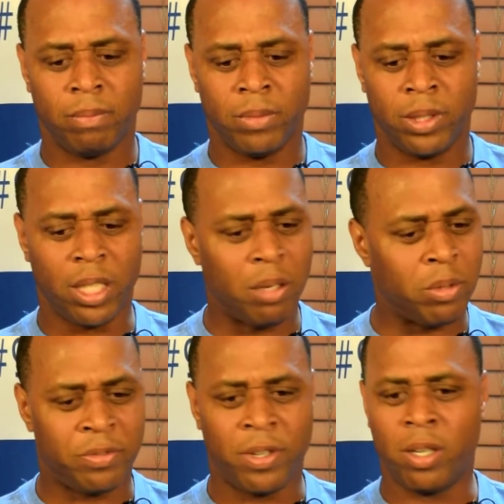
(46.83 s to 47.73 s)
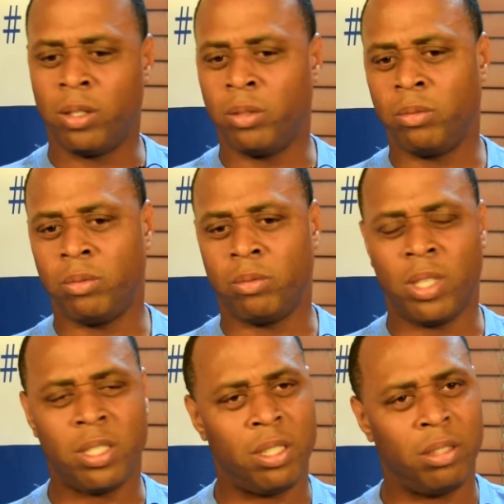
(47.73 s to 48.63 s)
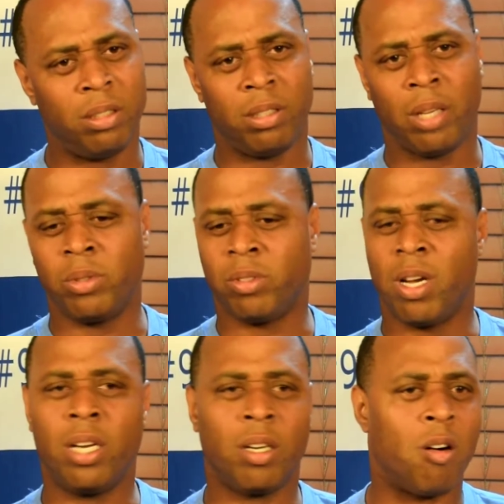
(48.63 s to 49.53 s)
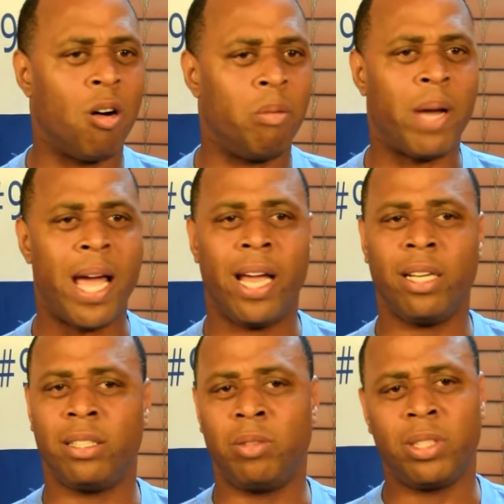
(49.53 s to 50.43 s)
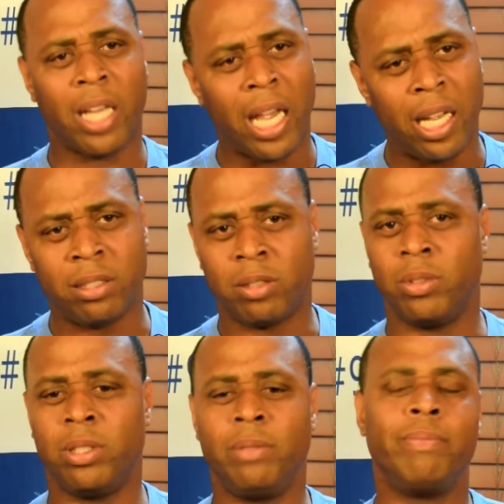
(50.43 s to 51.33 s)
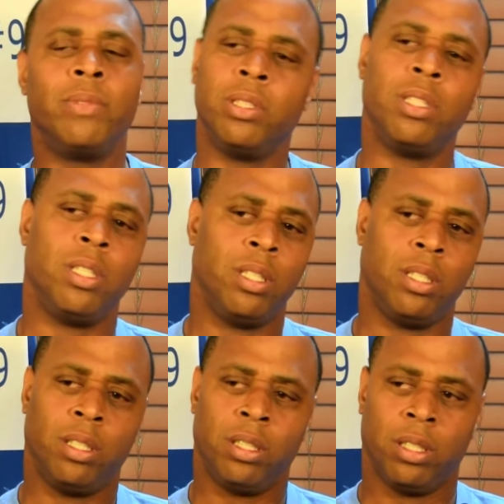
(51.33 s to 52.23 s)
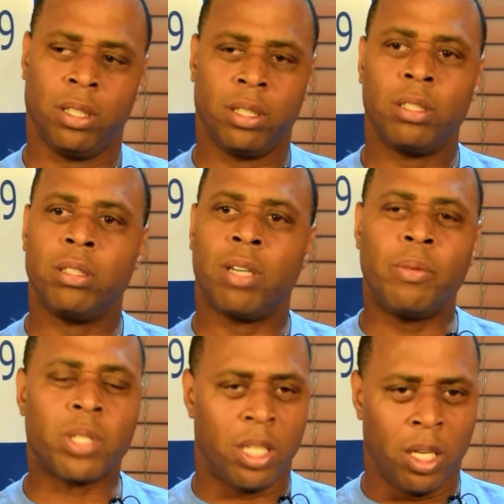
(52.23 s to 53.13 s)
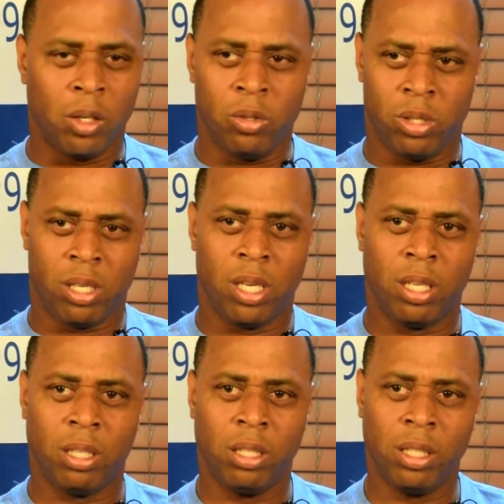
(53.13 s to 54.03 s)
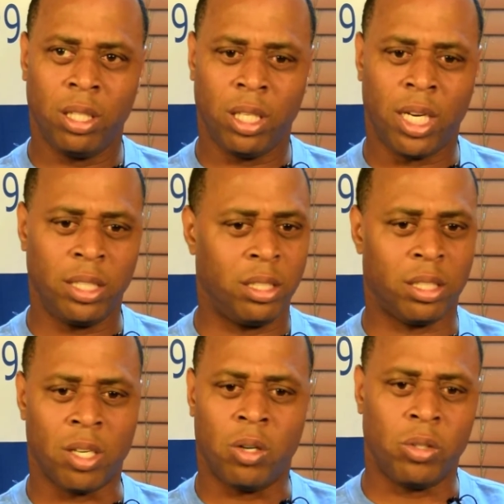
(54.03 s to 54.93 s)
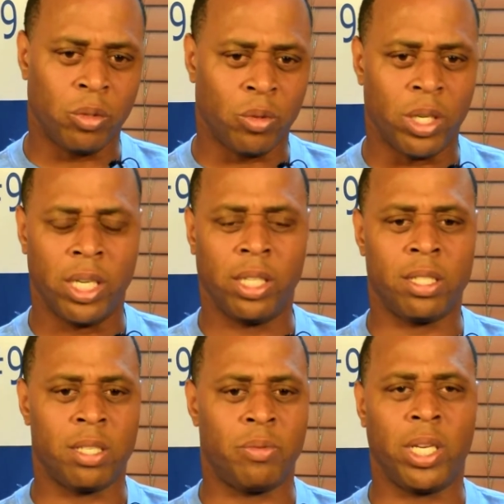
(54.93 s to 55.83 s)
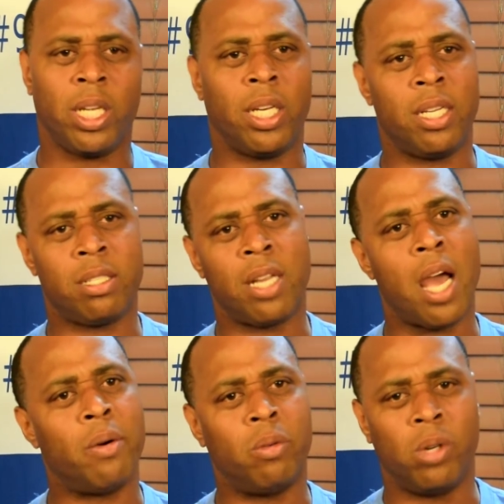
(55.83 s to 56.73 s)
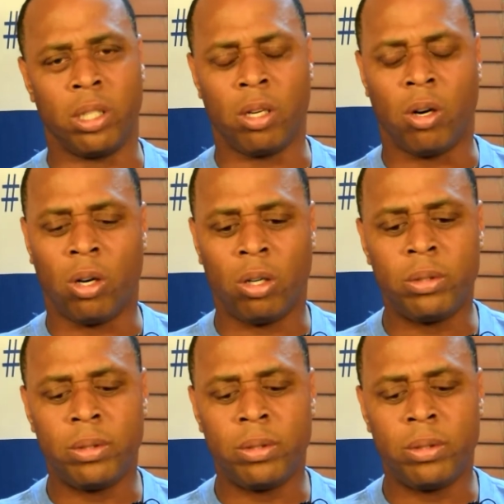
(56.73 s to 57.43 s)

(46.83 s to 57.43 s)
she hung up the phone, they were trying to call back, she wasn't answering. So I was close, and I just go on the run because it went in as a 911 call.